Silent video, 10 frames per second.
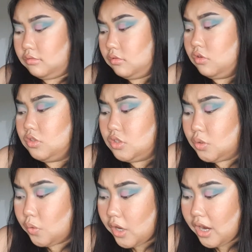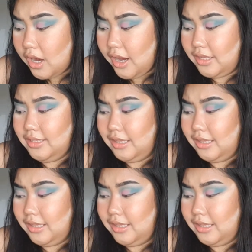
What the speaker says: On tour and the